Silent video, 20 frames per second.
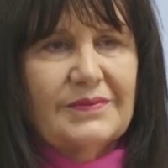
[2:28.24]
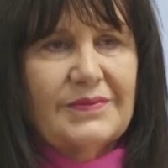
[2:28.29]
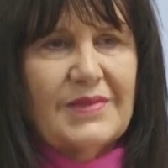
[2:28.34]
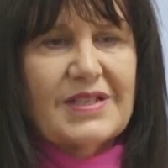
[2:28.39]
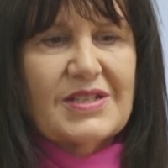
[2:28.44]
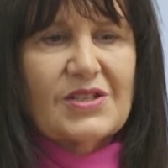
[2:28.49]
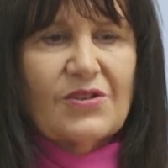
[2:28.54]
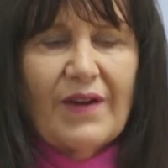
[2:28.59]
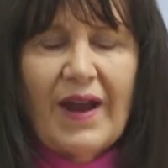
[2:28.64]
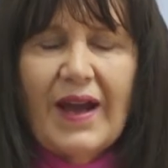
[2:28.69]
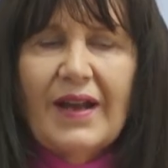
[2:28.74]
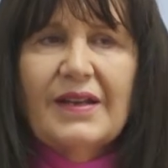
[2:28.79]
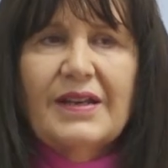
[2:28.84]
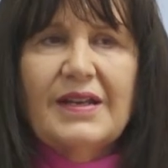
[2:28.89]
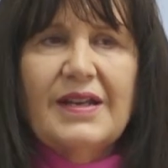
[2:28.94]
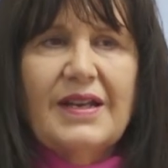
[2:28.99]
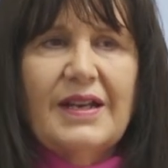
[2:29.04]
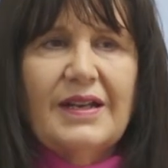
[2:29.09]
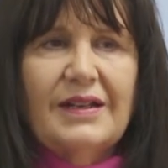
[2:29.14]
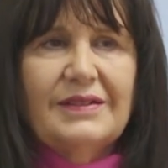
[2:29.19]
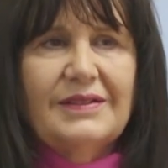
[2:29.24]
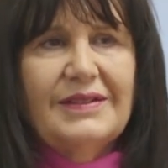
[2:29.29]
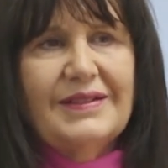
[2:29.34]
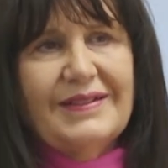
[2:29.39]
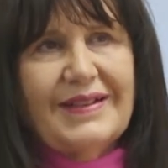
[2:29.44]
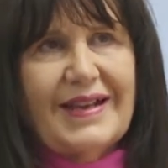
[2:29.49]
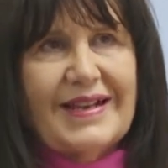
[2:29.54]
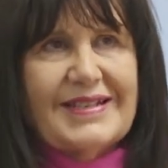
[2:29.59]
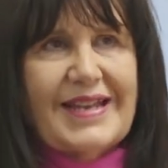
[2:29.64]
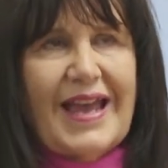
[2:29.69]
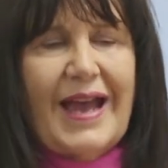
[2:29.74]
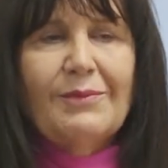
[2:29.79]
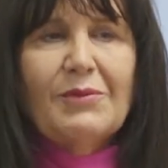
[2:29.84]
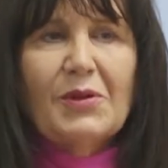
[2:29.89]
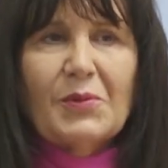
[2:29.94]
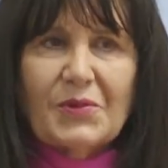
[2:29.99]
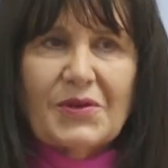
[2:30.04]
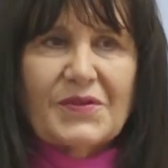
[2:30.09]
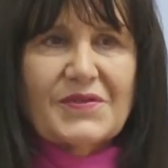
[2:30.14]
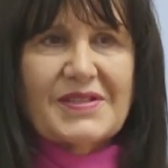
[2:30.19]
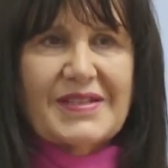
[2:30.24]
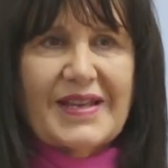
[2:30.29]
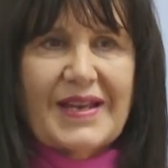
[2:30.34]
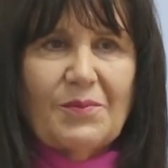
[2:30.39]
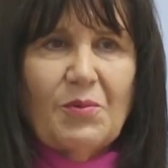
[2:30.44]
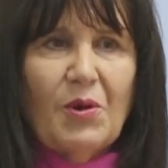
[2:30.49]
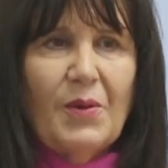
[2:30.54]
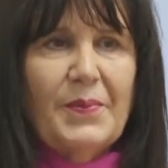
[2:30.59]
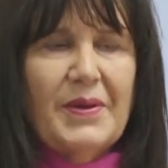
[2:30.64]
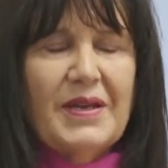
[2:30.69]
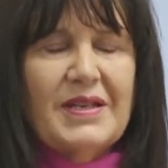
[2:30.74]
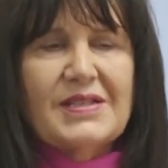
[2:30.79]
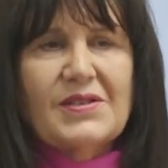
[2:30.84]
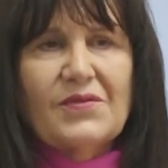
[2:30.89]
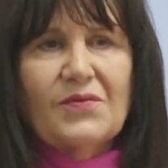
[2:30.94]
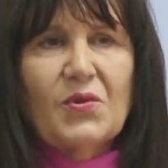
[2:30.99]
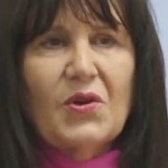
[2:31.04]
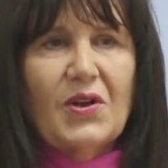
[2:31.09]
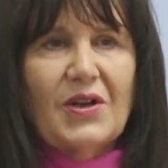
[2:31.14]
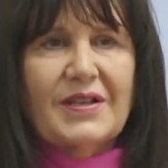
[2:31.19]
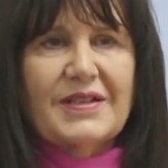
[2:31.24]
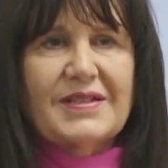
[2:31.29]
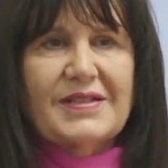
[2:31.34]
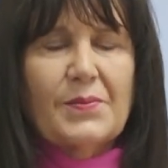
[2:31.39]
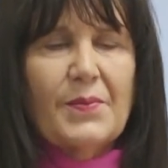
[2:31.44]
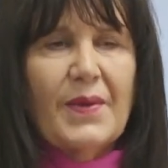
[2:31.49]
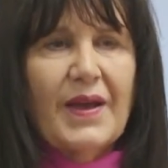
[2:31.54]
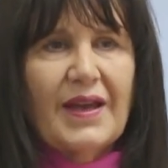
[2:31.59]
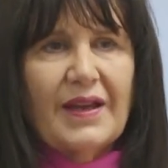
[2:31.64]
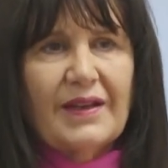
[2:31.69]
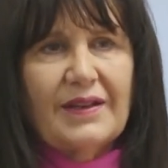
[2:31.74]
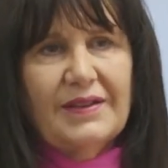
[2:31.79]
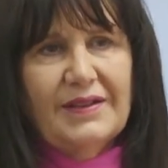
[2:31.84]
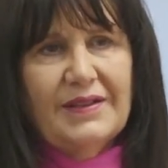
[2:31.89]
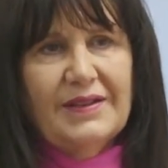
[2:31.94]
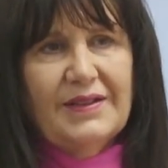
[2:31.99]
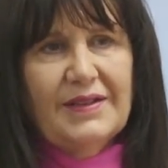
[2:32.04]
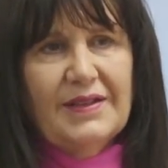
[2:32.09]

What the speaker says: It's grounded in, as Hamlet would have said, what piece of work is a man?